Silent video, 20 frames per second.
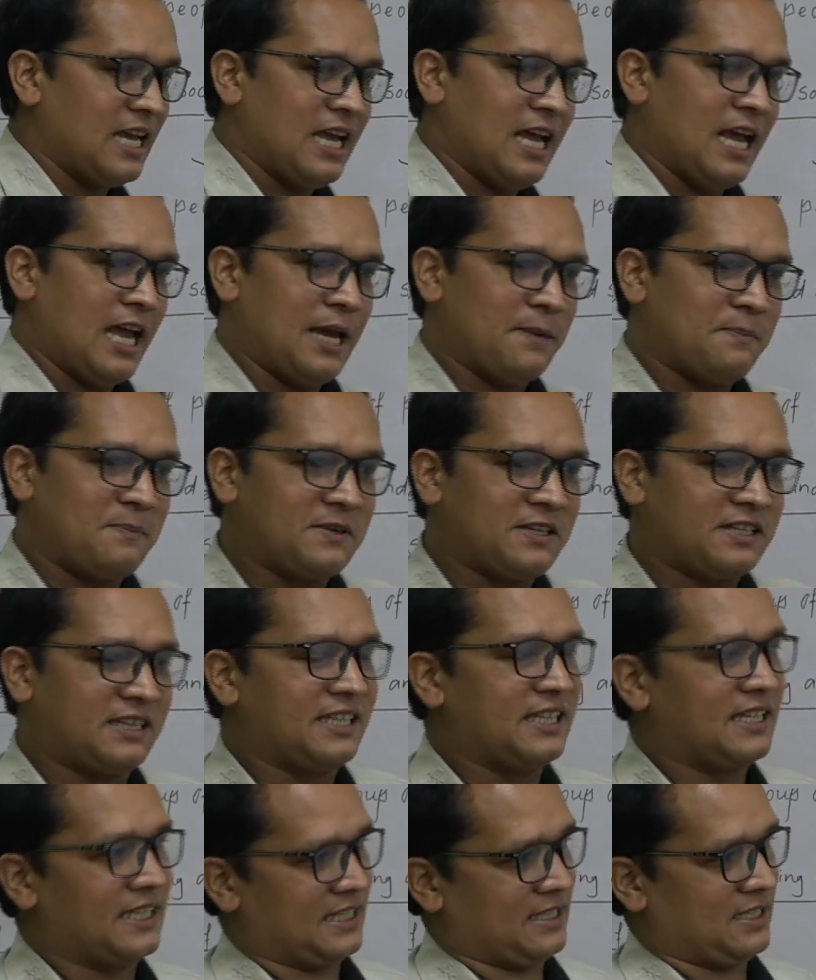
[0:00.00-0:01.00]

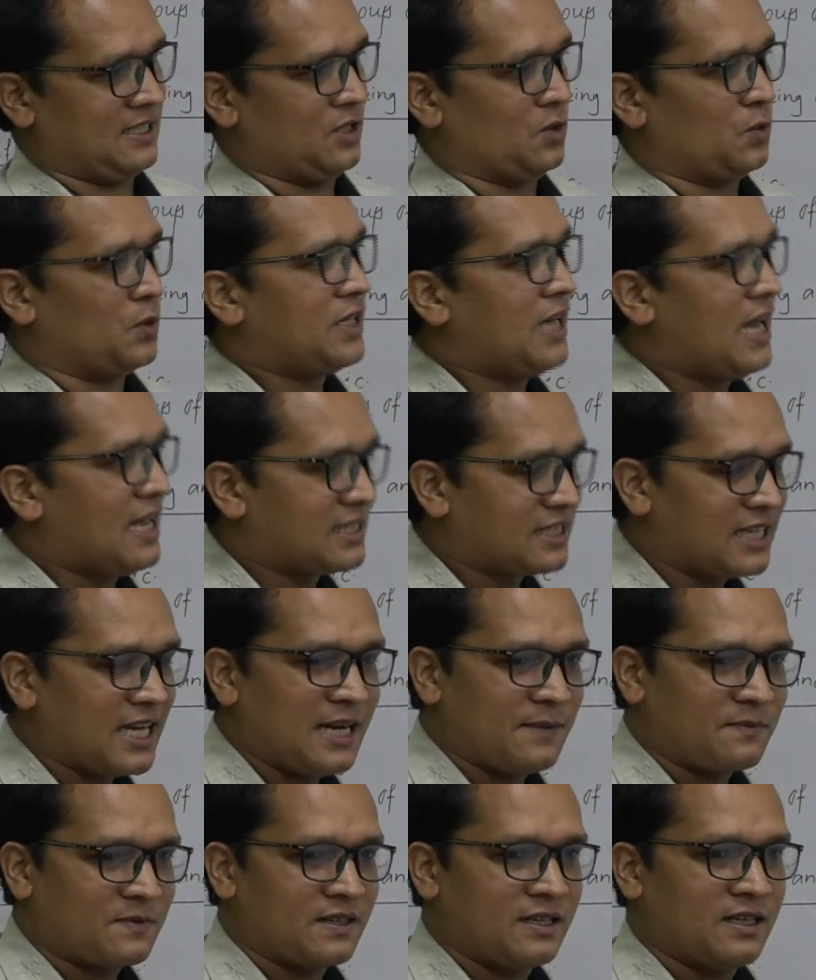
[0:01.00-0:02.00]
everything we
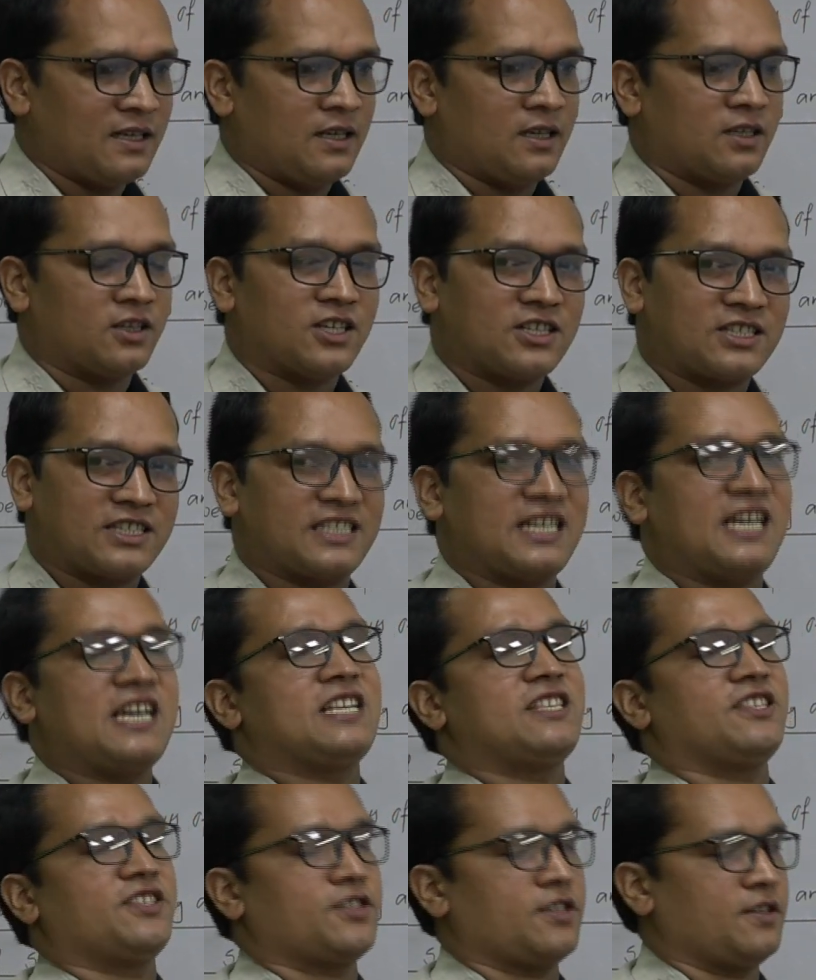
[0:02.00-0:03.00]
accept the
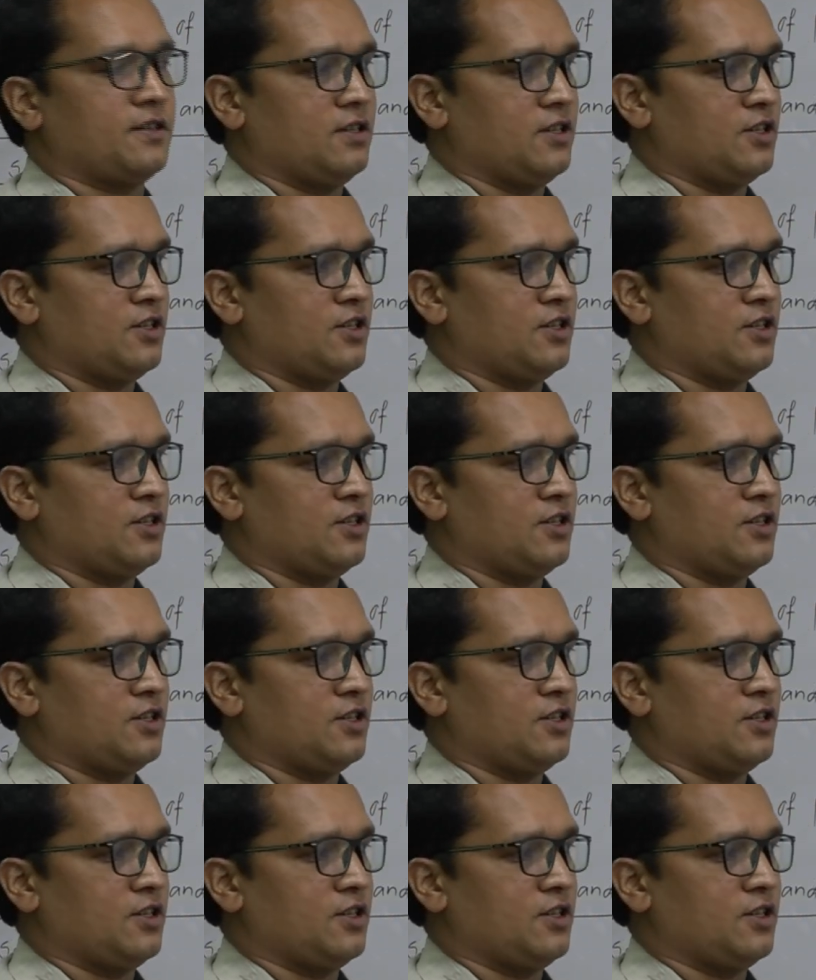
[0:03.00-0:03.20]
change.